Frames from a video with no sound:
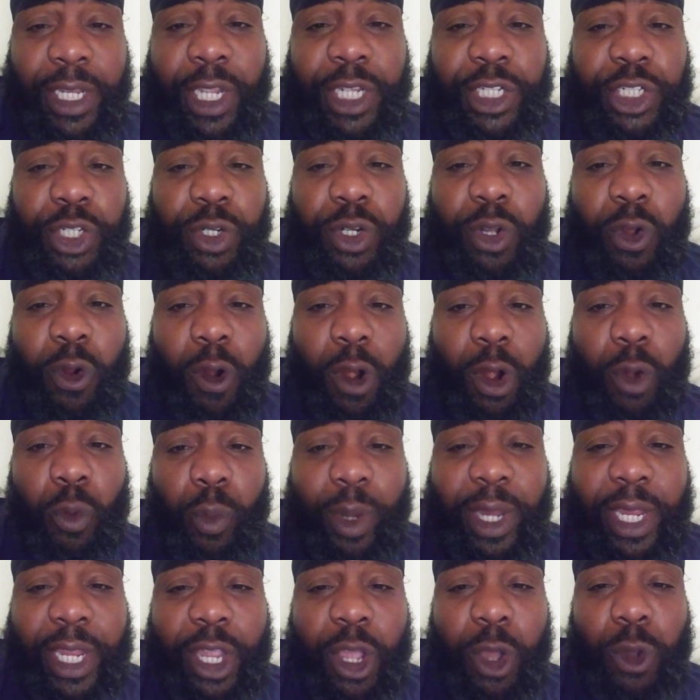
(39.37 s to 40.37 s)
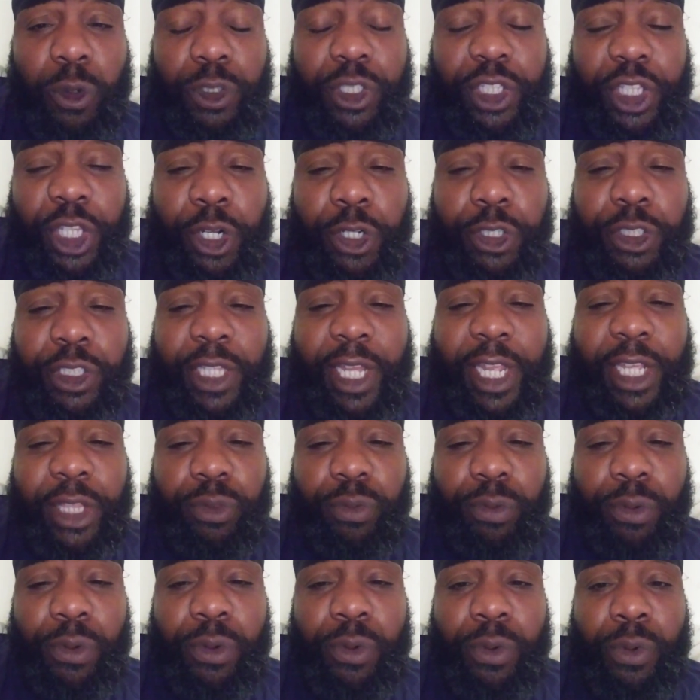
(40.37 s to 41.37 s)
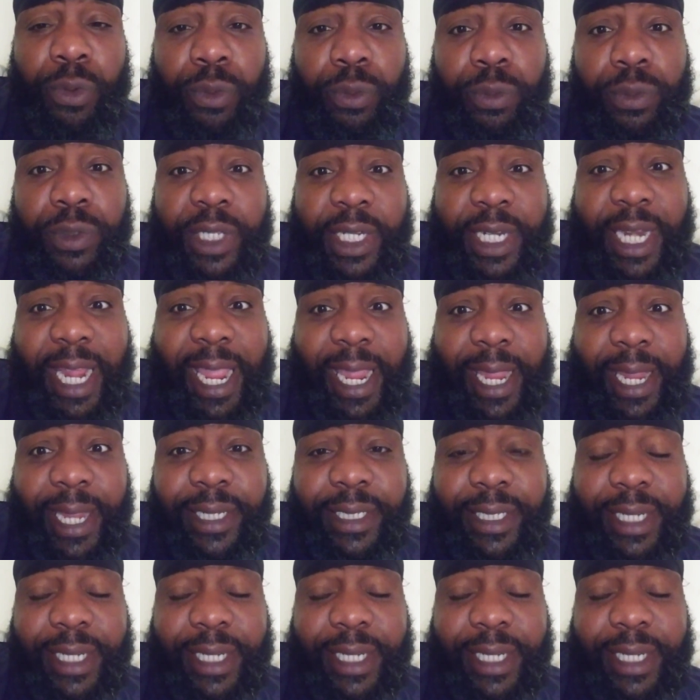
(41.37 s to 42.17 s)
As you know, our week goes Thursday through today.